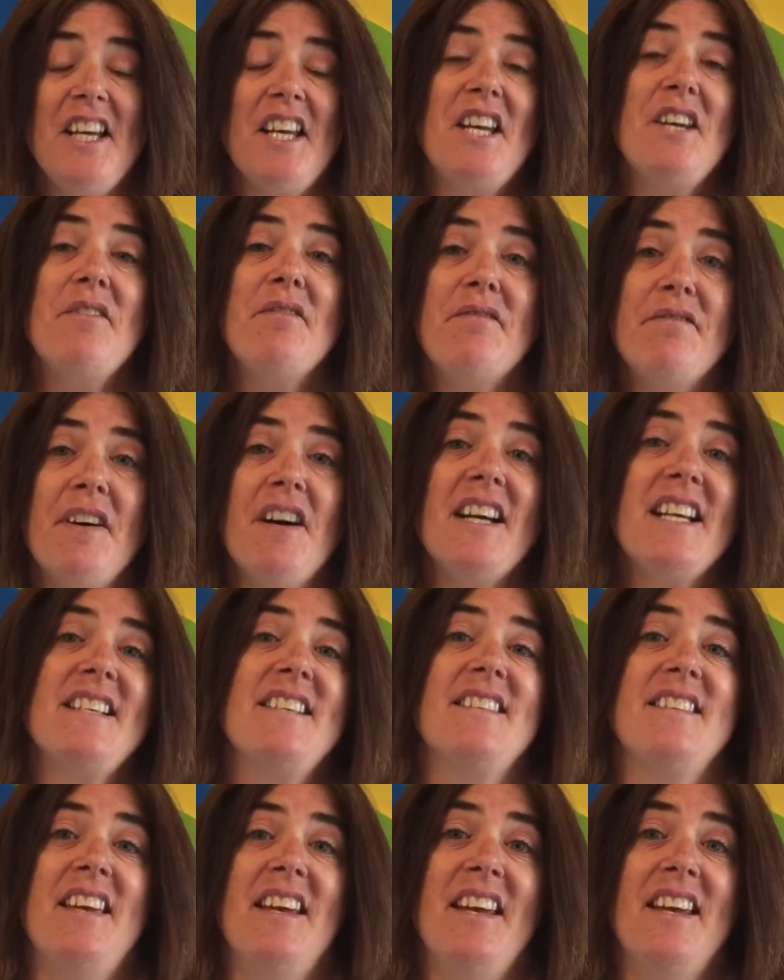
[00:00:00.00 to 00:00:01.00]
he
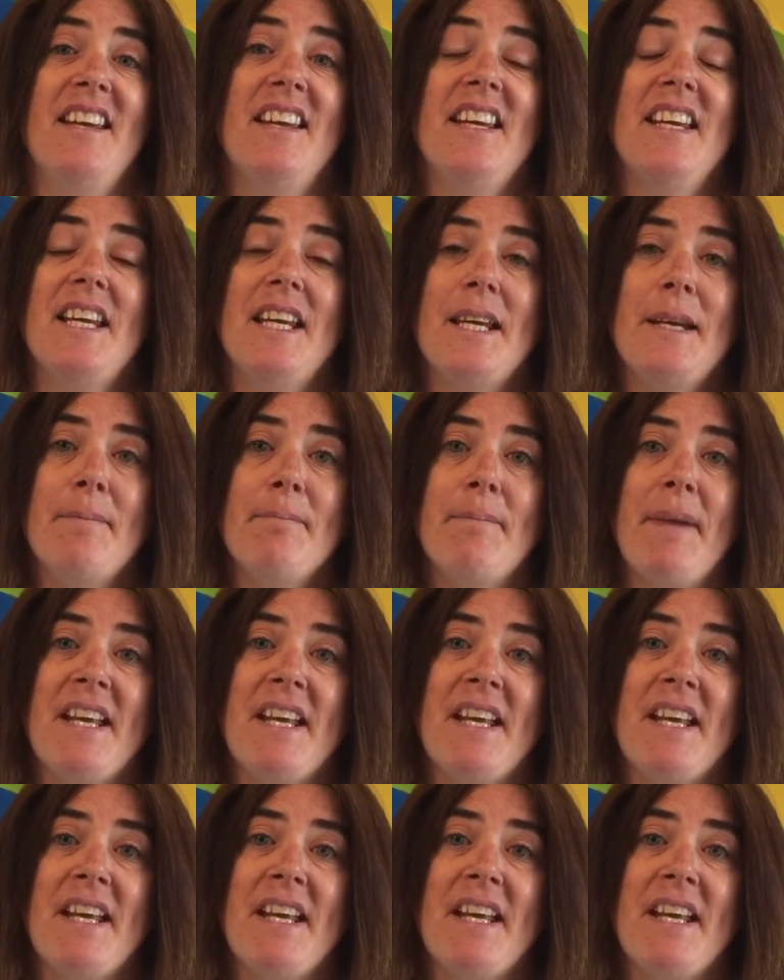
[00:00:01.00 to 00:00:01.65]
finds it in